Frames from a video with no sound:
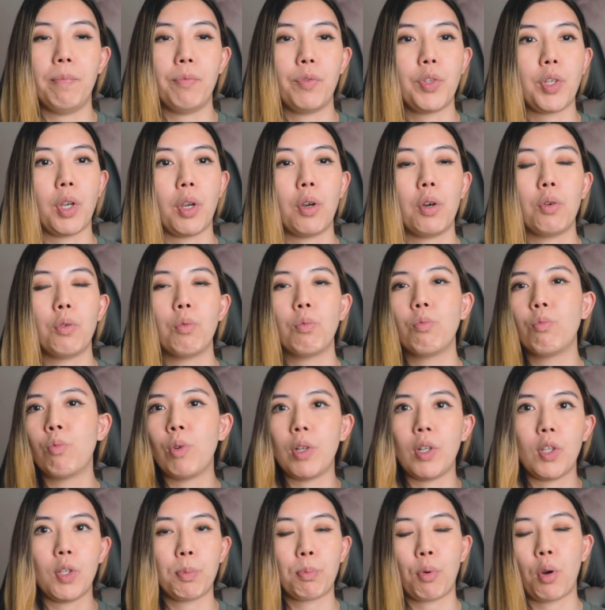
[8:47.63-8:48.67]
So
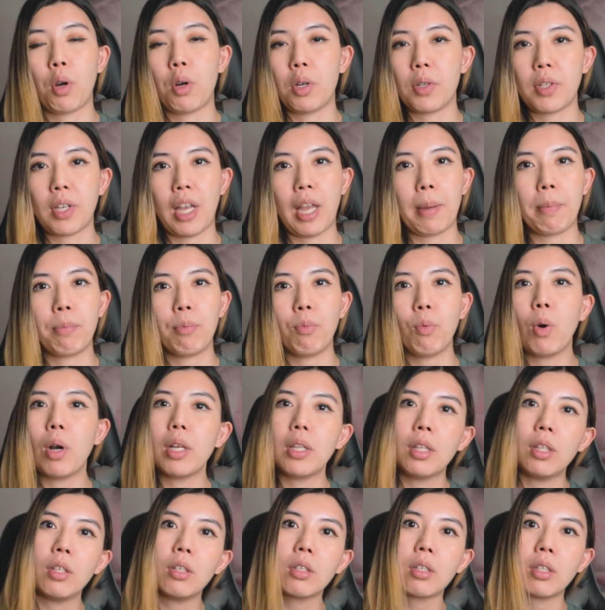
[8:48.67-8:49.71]
what does prototype
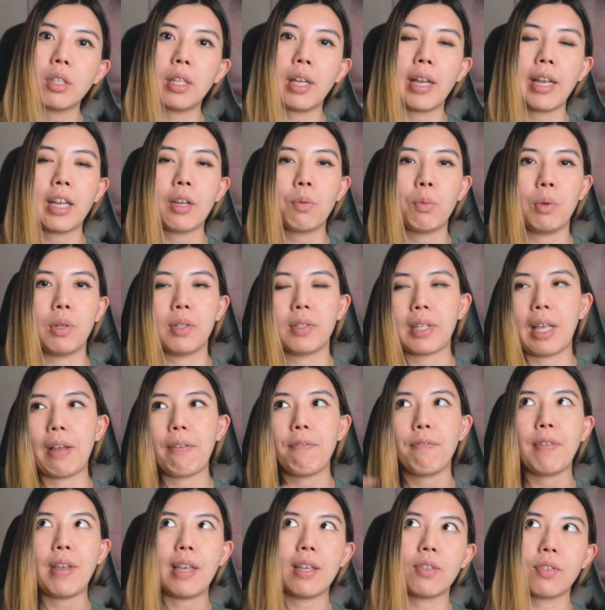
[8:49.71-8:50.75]
1 look like? What does
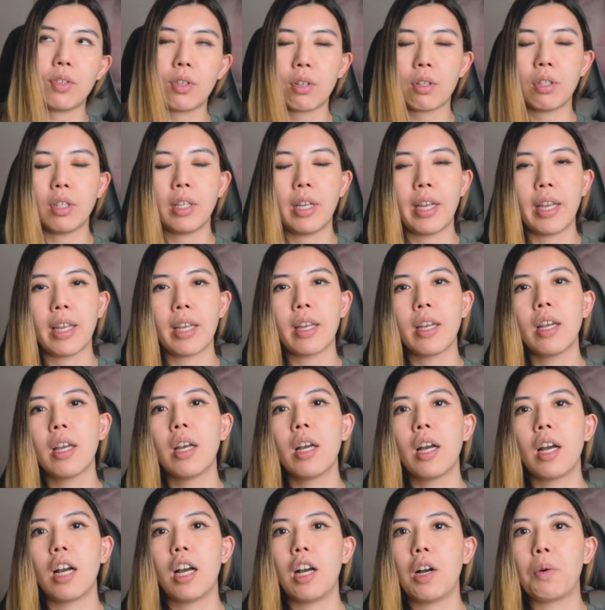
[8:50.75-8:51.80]
that phase look like?
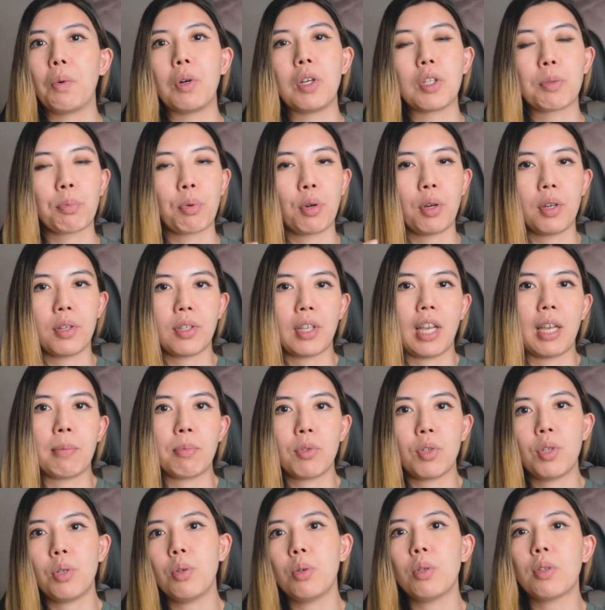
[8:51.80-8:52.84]
What does prototype
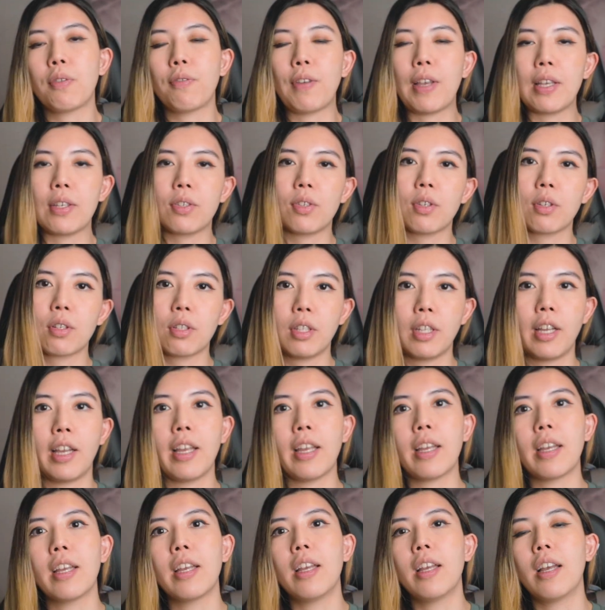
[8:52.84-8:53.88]
2's phase look
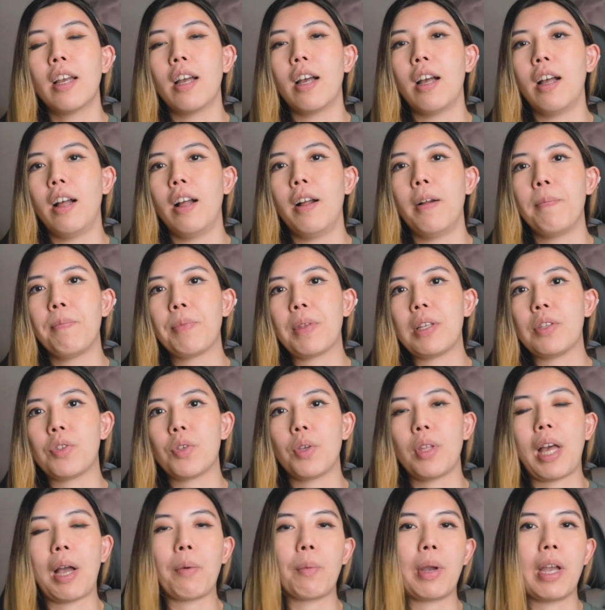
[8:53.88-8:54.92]
like? And
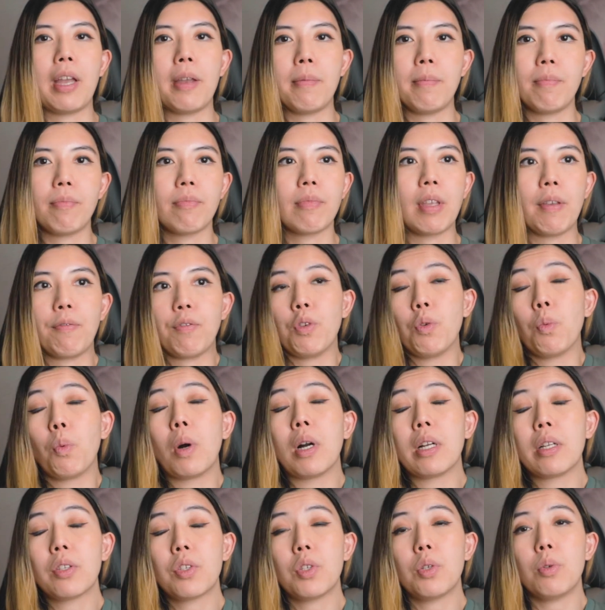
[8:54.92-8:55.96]
so that way, if you
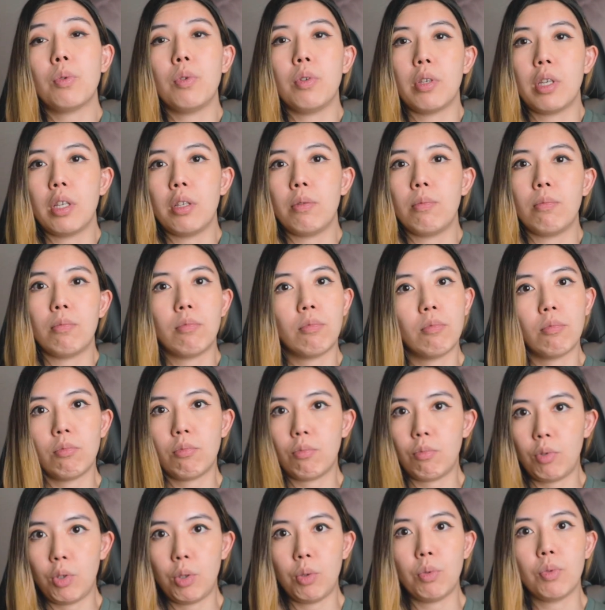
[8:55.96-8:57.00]
wanted to, you can
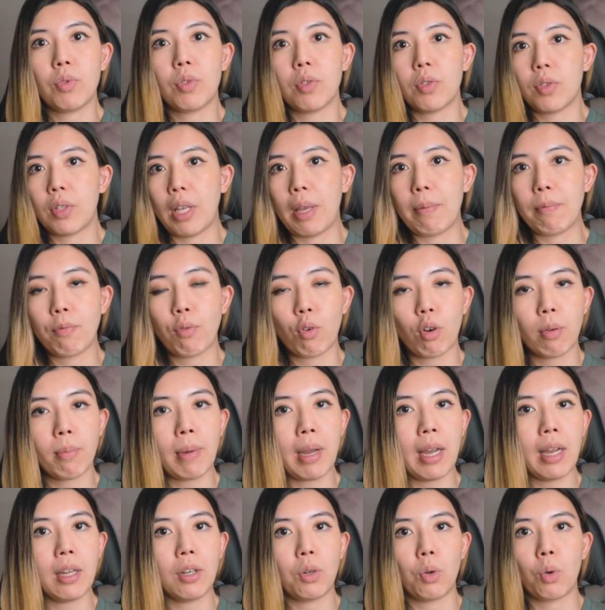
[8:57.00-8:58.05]
use the same
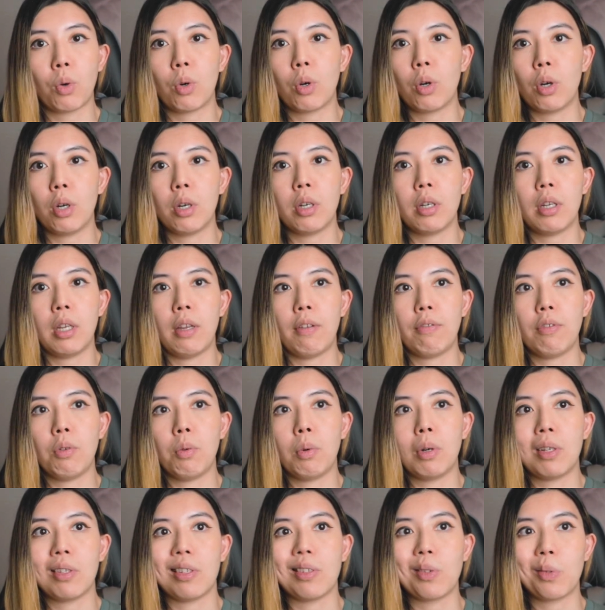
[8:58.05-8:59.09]
format, or if
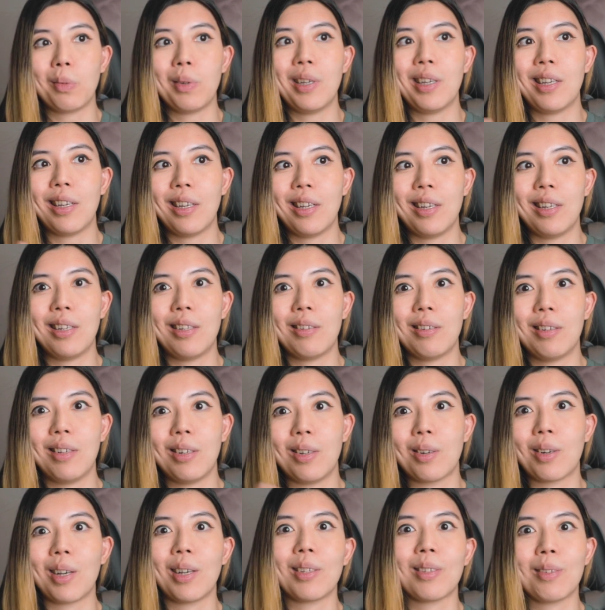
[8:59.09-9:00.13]
you want to tweak it,
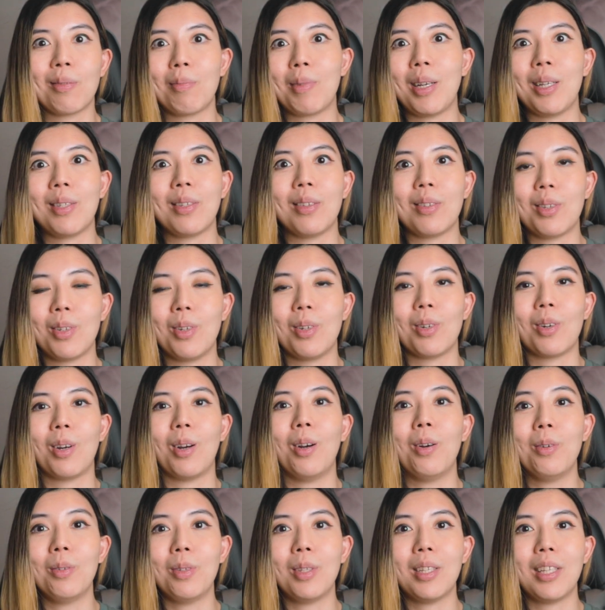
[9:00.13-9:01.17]
you know, customize it to
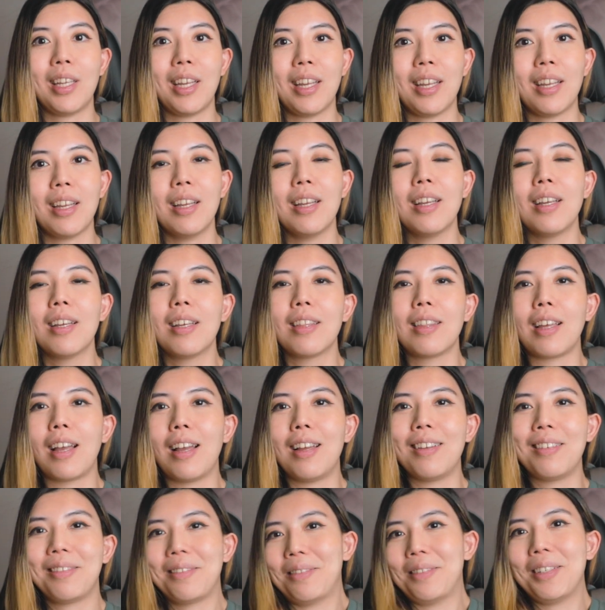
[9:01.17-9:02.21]
your own thing,
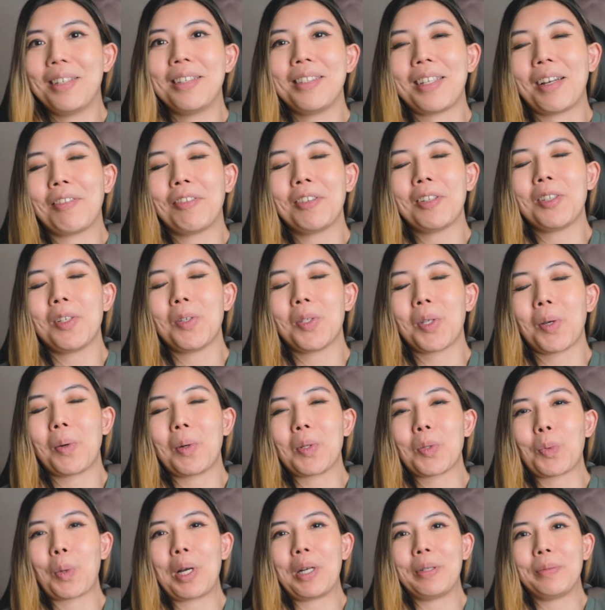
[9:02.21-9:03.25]
then you can definitely do so
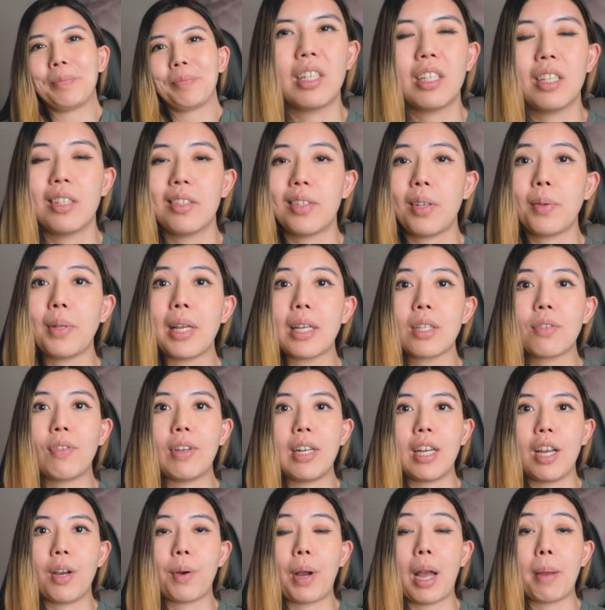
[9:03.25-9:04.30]
as well. So next
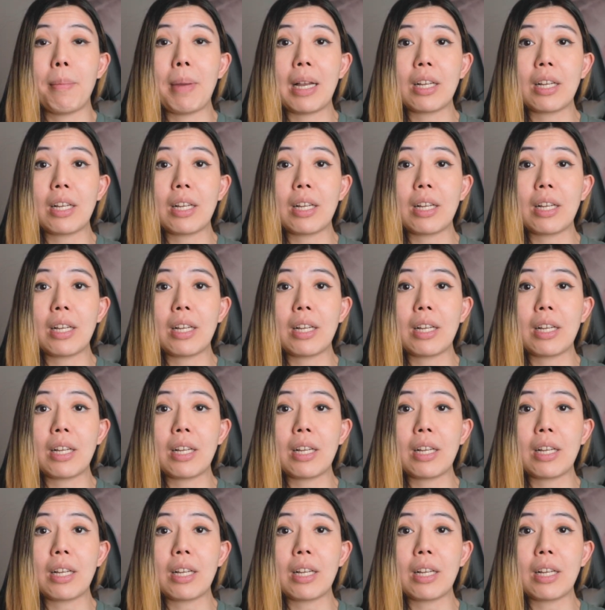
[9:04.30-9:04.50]
video, I'm